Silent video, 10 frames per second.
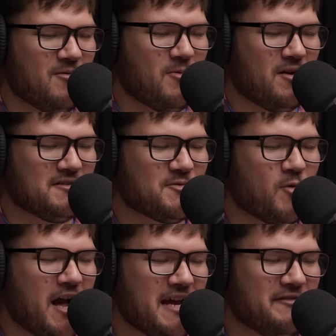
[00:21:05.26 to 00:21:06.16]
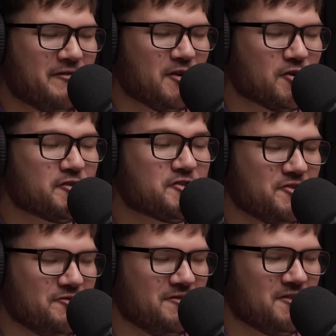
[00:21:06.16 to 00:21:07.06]
Walt's wife,
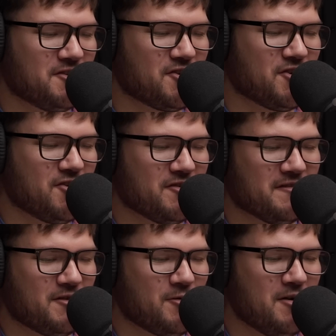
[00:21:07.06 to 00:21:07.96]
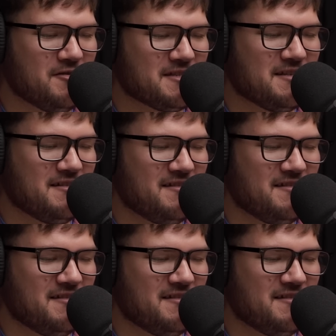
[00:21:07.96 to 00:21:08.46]
Gertrude, concurred, quote,